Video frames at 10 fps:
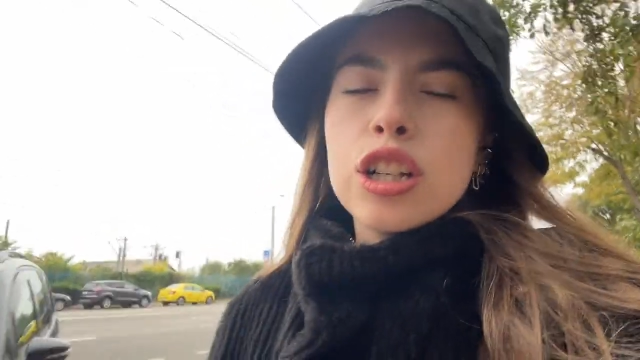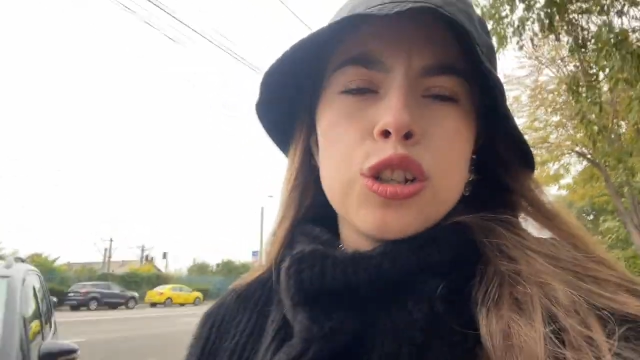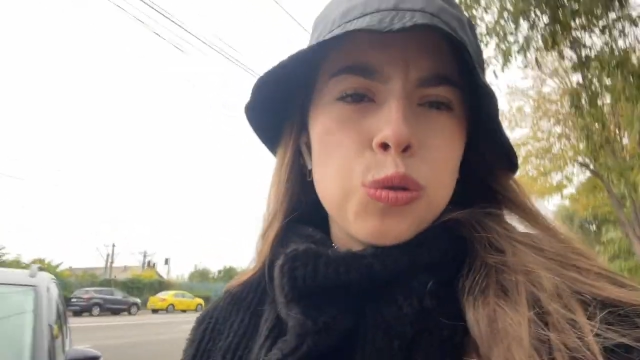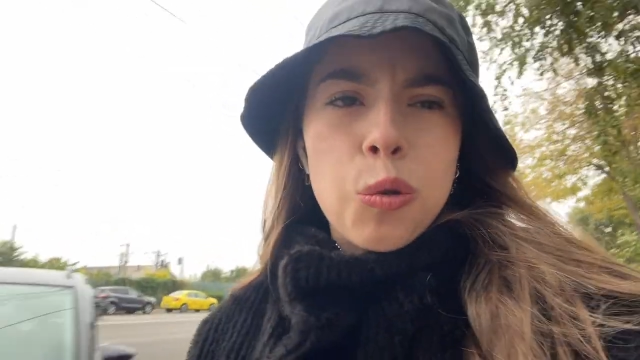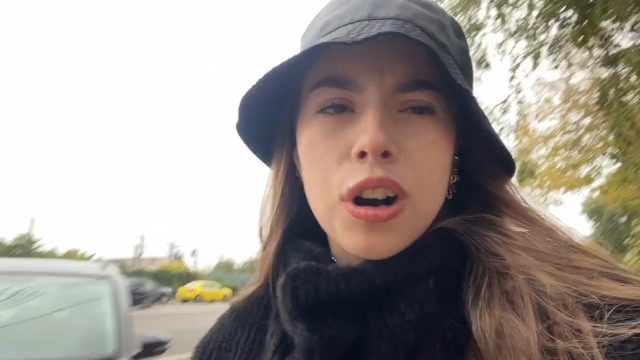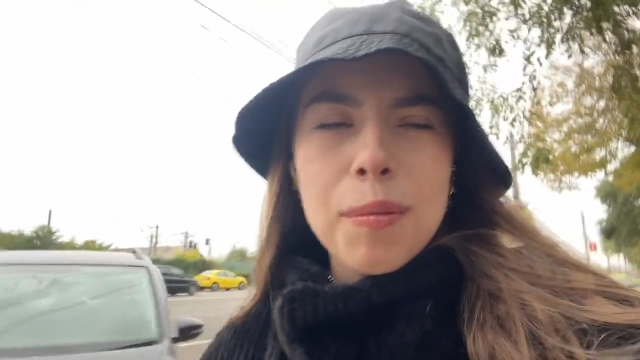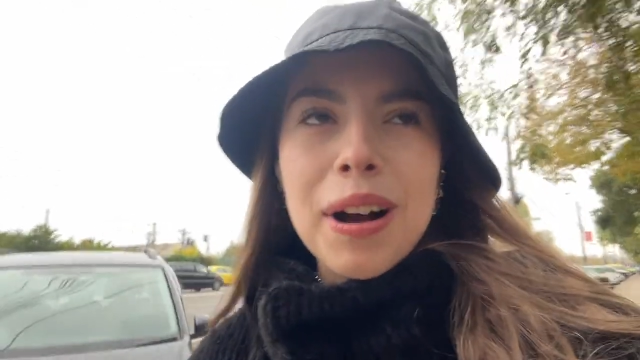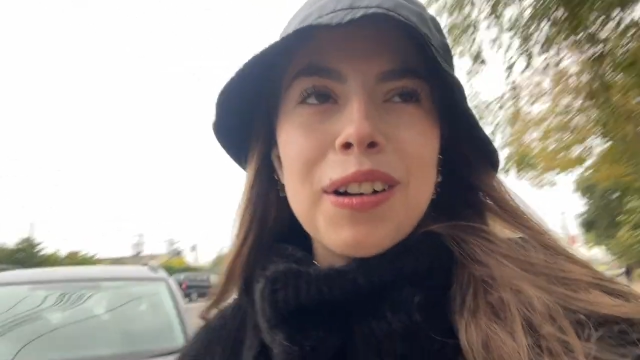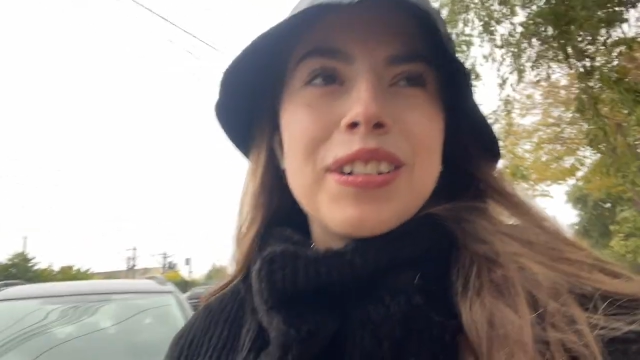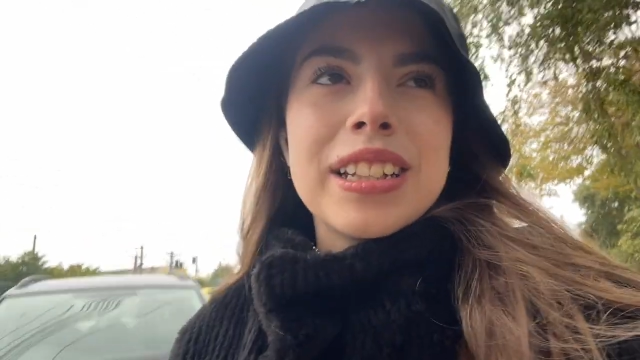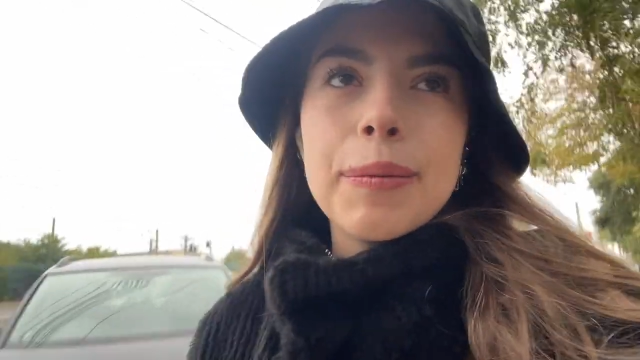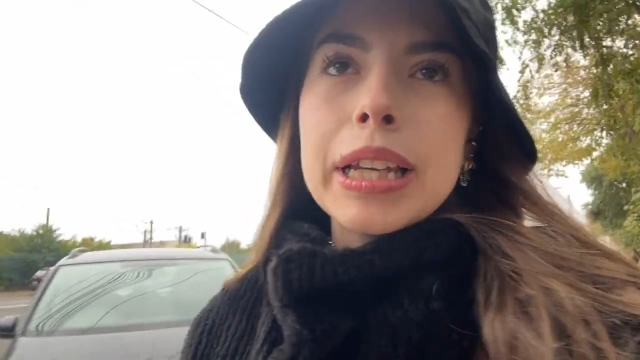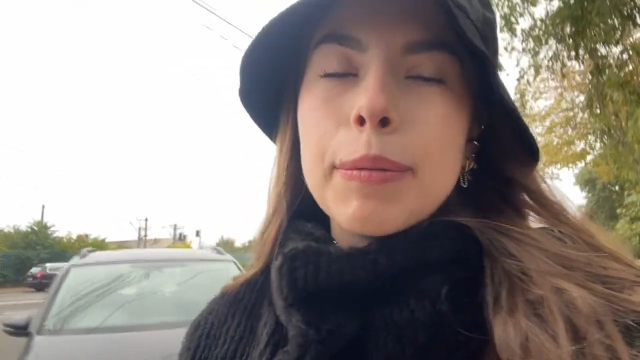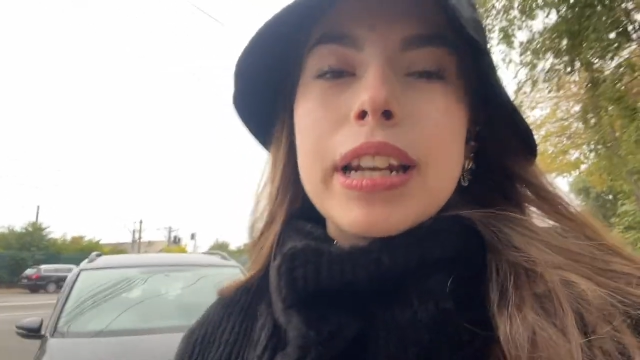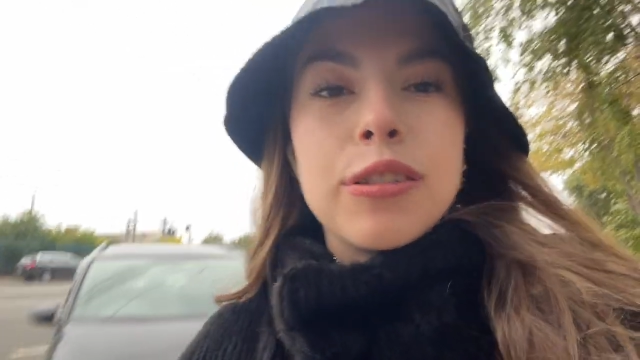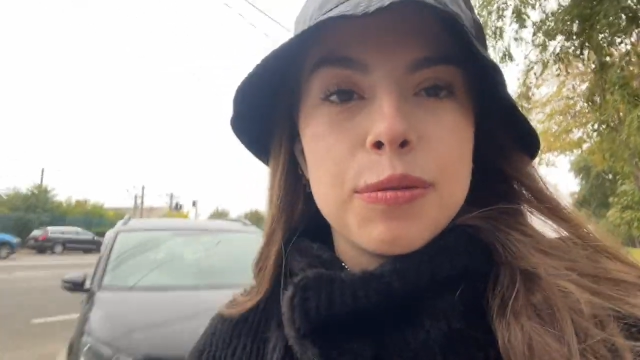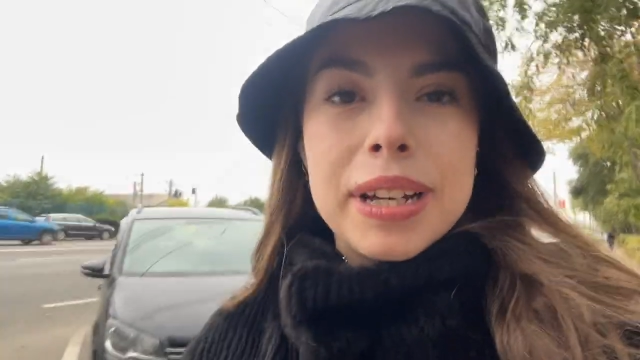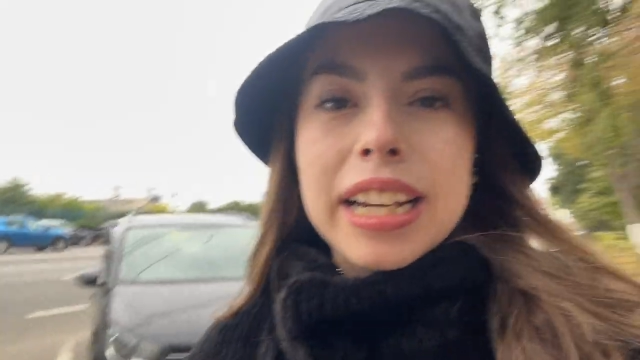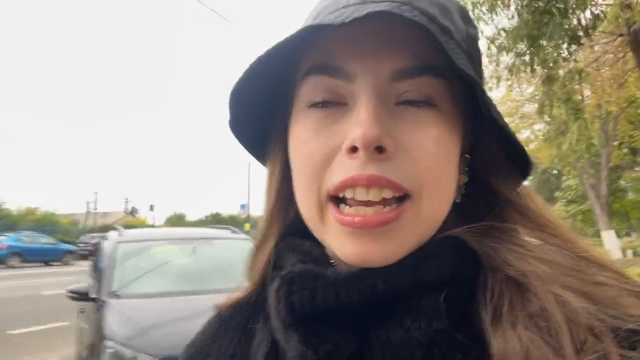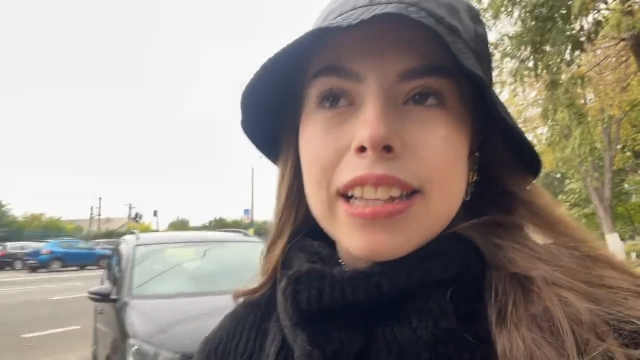shawarma or something but in
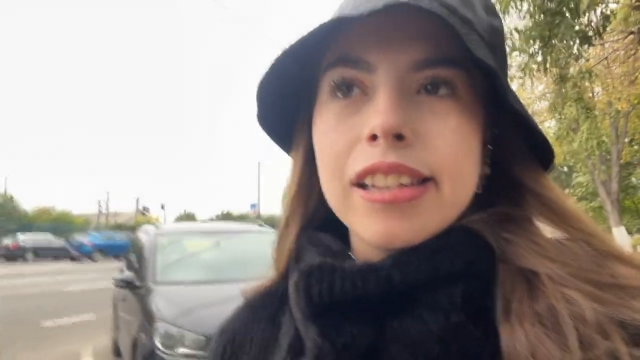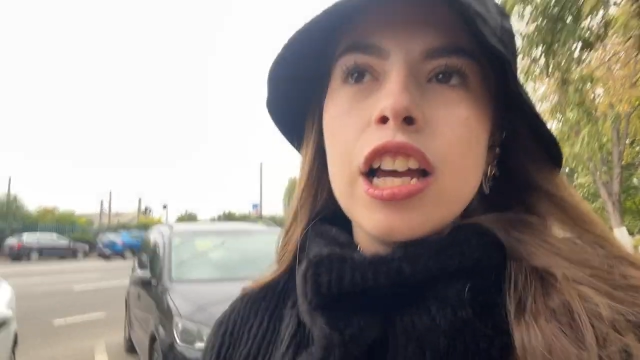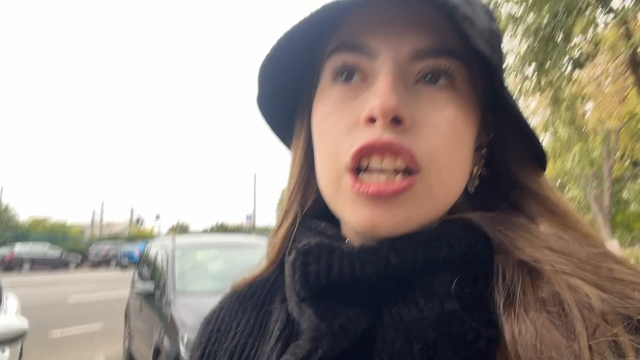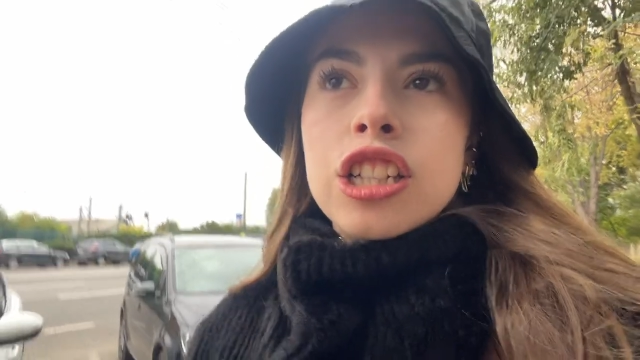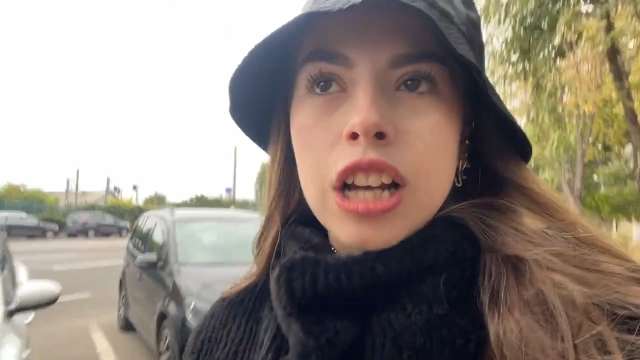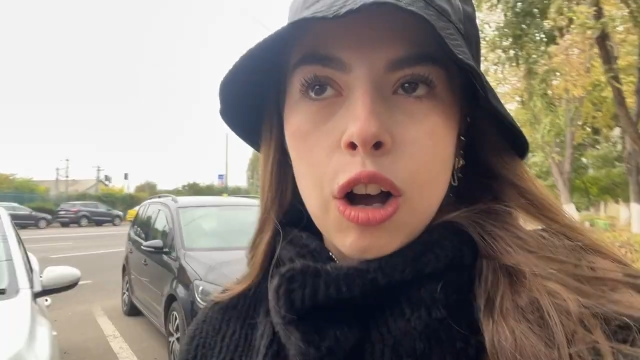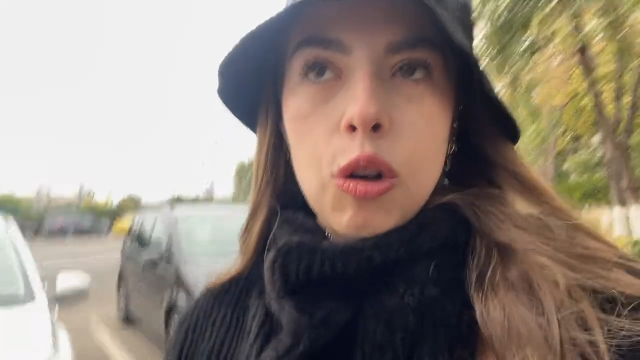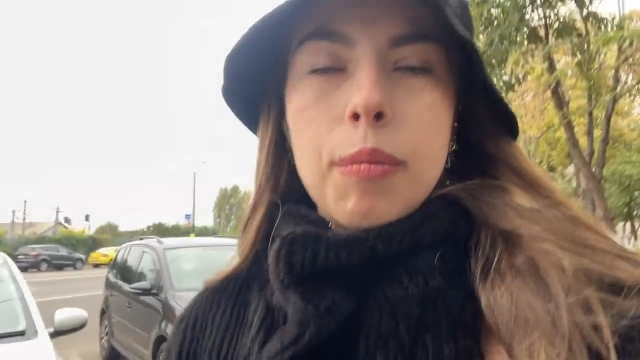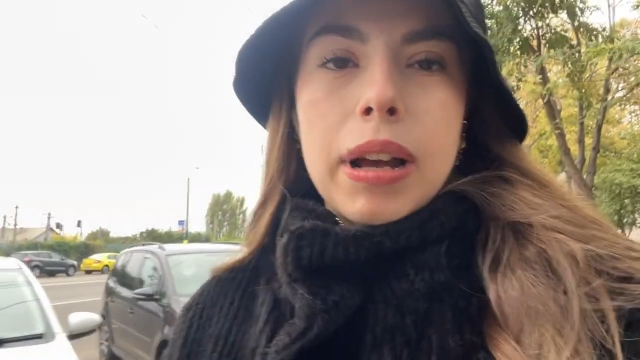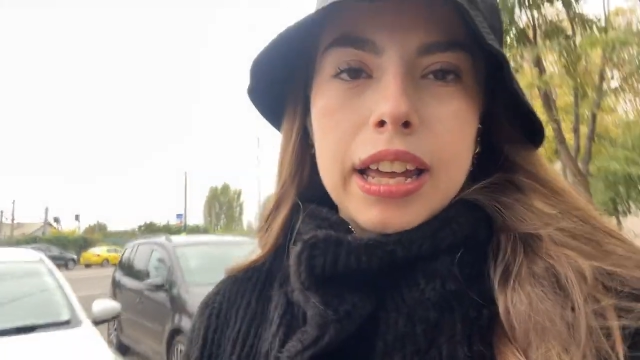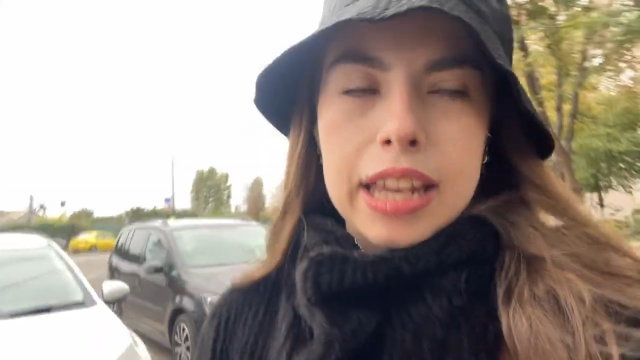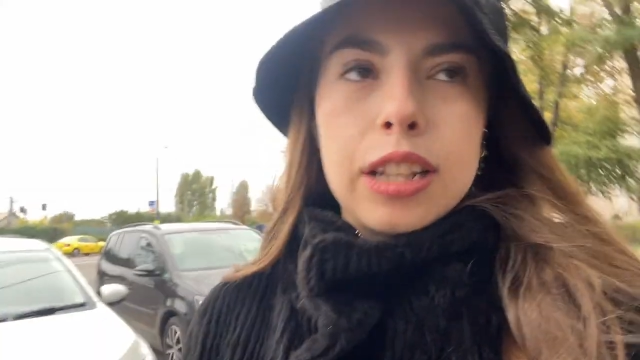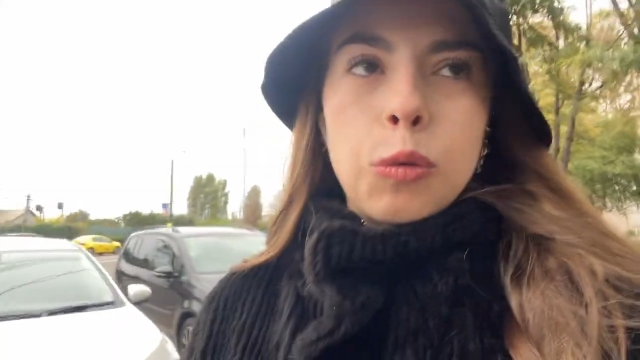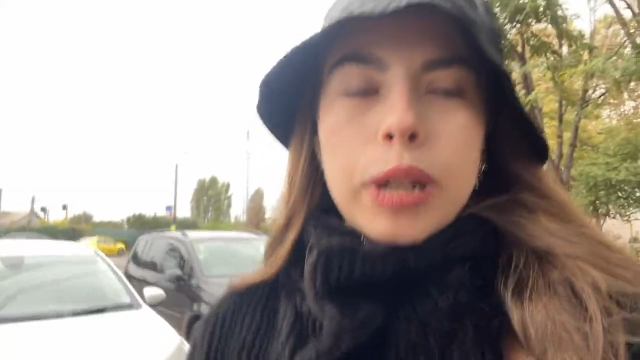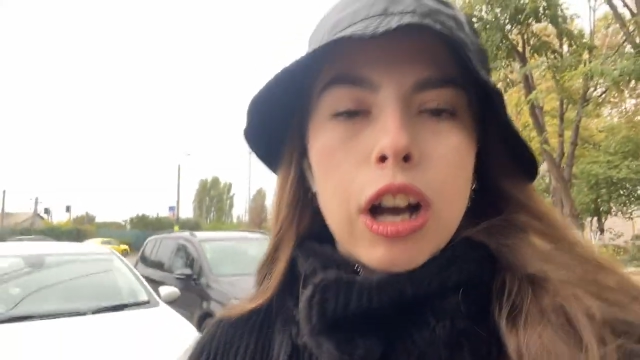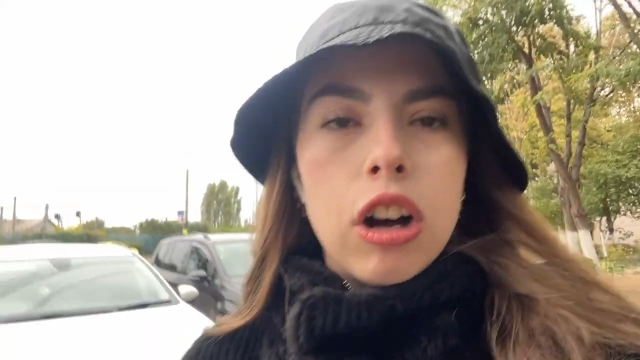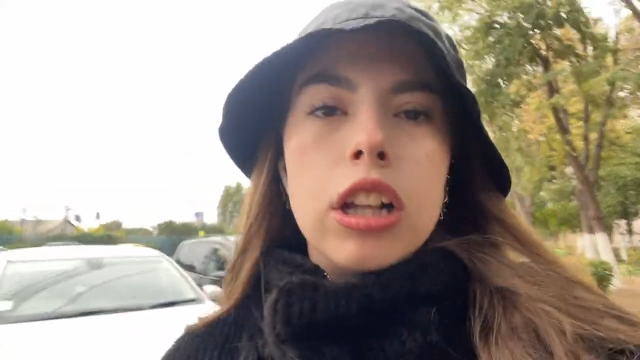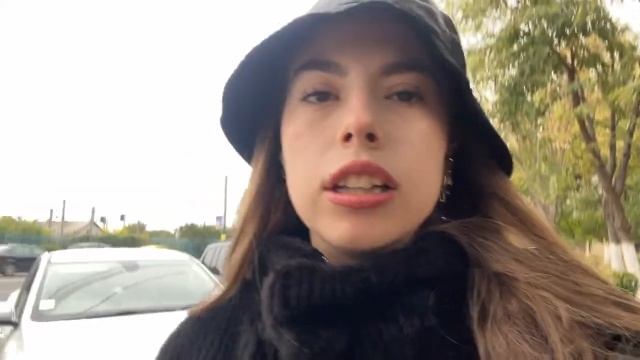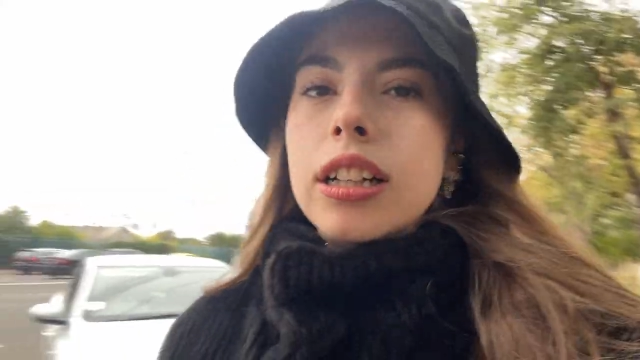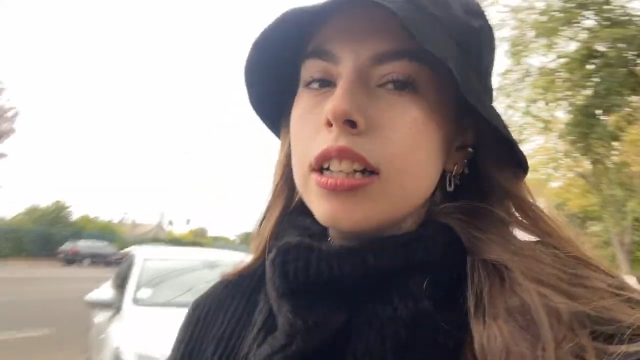Romania it's shawarma and we all
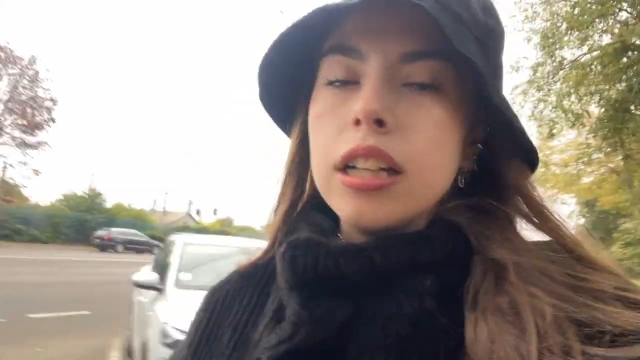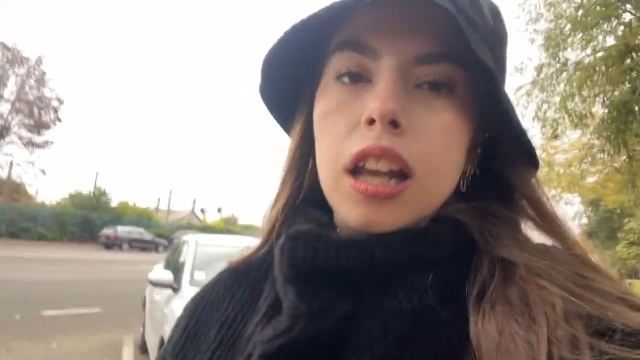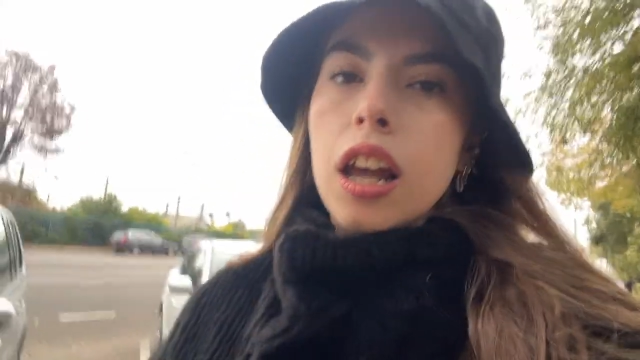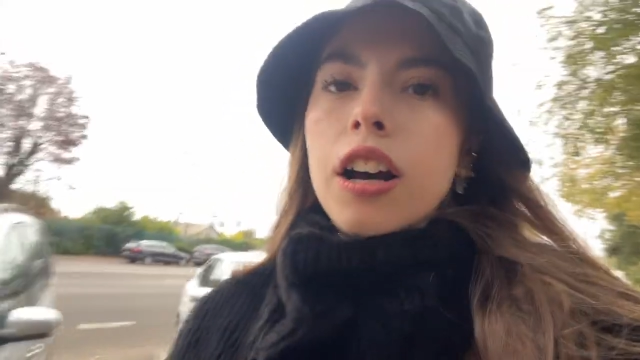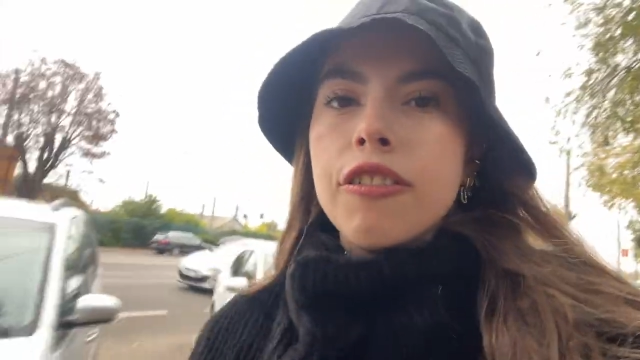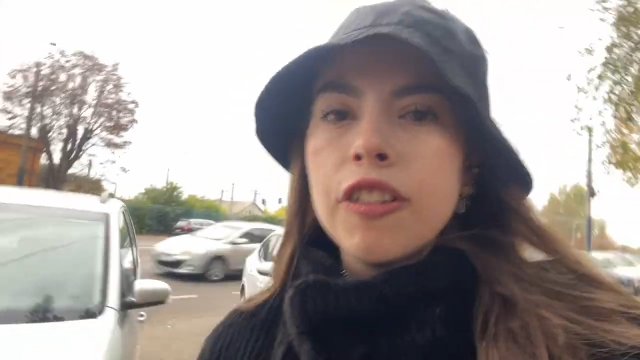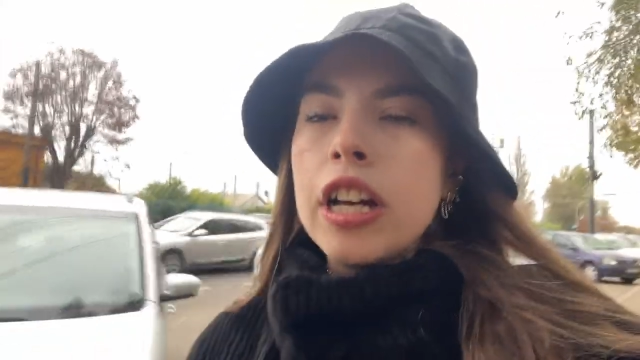love